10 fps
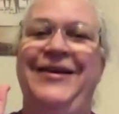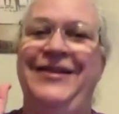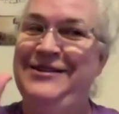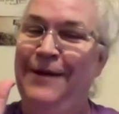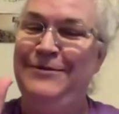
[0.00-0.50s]

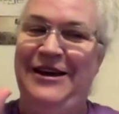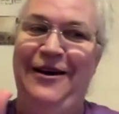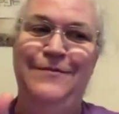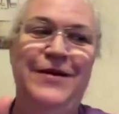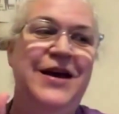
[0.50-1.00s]
except
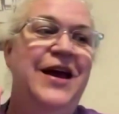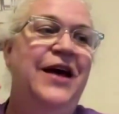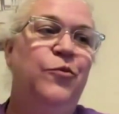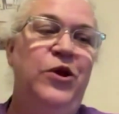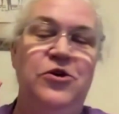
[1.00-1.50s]
him.
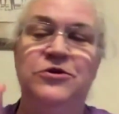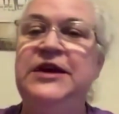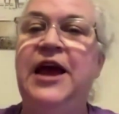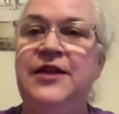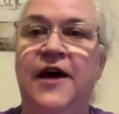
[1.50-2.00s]
When you
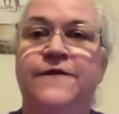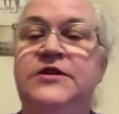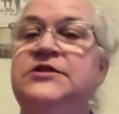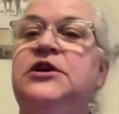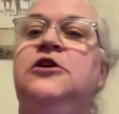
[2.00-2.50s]
scan the
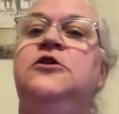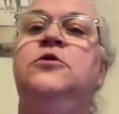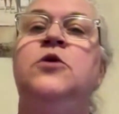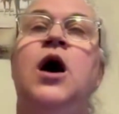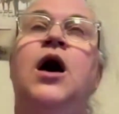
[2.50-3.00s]

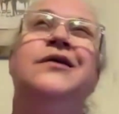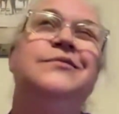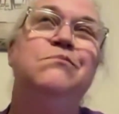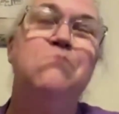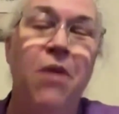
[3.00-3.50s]
FNSKU,
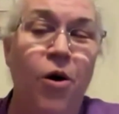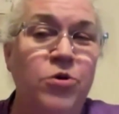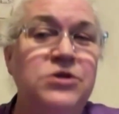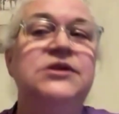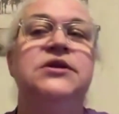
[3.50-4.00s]

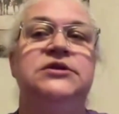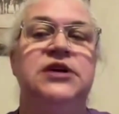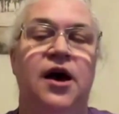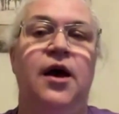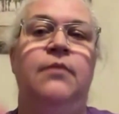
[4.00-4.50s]
most of the
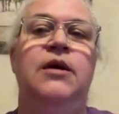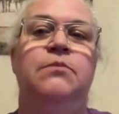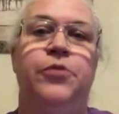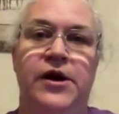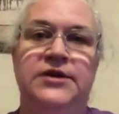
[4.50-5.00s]
time
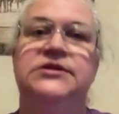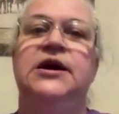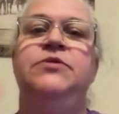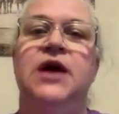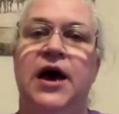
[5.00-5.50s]
it brings
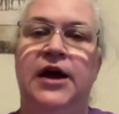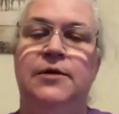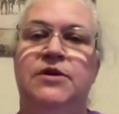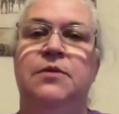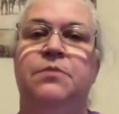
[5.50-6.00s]
up the
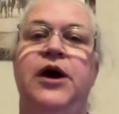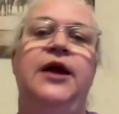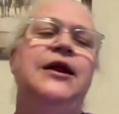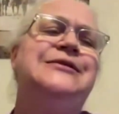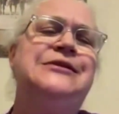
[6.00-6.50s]
item and the
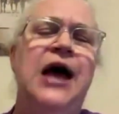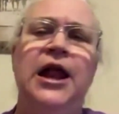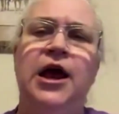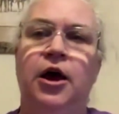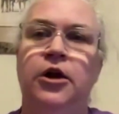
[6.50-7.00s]
brand. It's
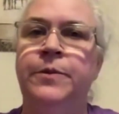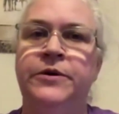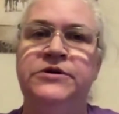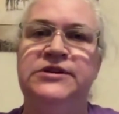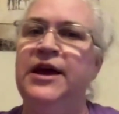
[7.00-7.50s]
not
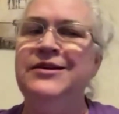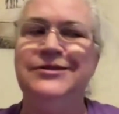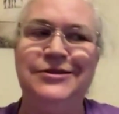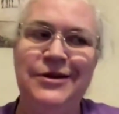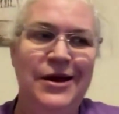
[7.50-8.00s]

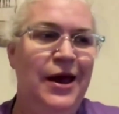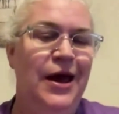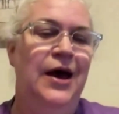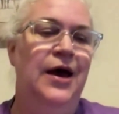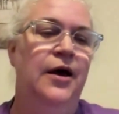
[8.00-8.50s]
100%.
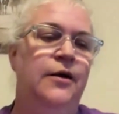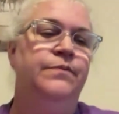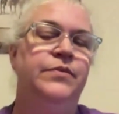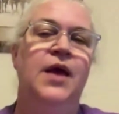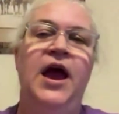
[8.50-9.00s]

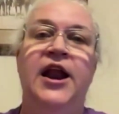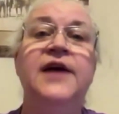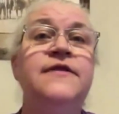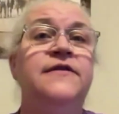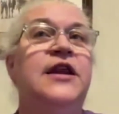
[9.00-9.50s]
And
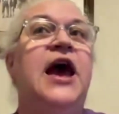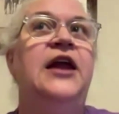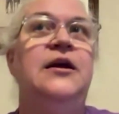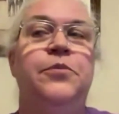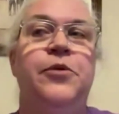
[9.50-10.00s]
I've even
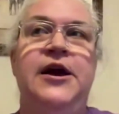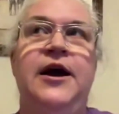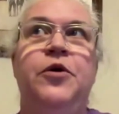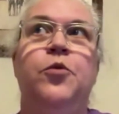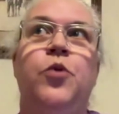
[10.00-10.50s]
had it bring
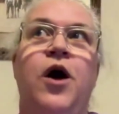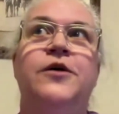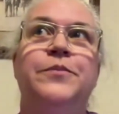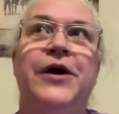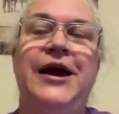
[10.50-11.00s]
up the
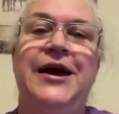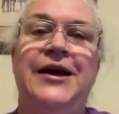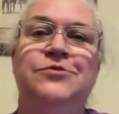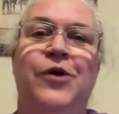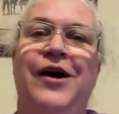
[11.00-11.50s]
wrong
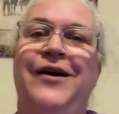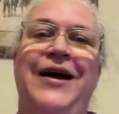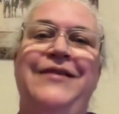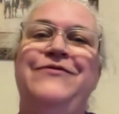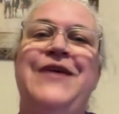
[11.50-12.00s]
brand
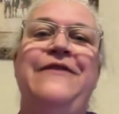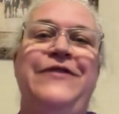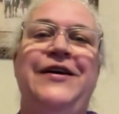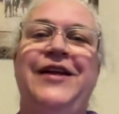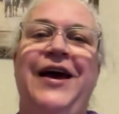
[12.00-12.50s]
where I
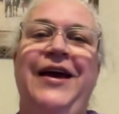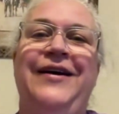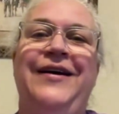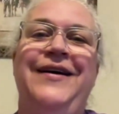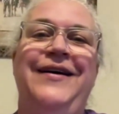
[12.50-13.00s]
feel
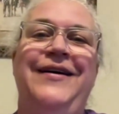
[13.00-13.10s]
like